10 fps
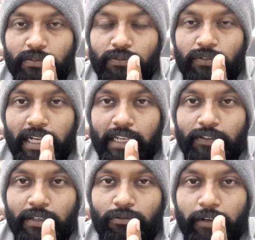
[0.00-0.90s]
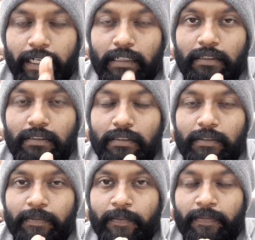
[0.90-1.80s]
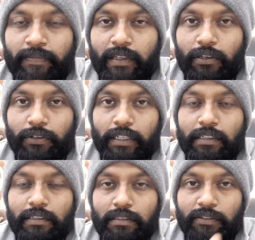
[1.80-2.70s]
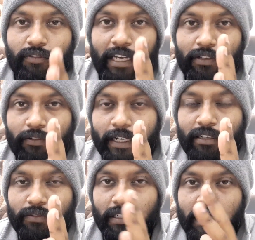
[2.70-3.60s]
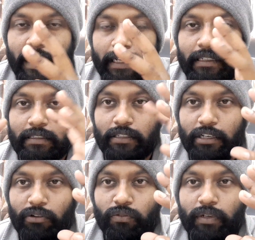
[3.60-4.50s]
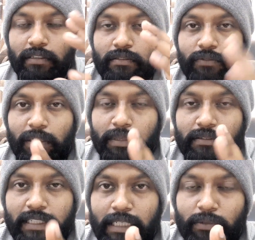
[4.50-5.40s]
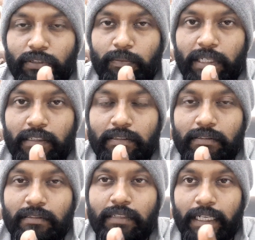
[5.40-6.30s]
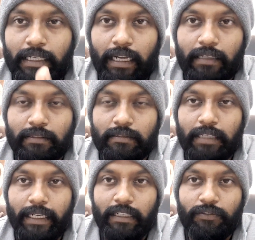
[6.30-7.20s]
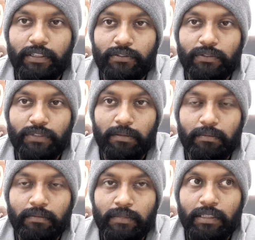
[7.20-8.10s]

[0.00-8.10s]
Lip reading: flywheel weight. Okay, the flywheel weight of the crank, the round ones, will be same on the place. It has a slight difference of some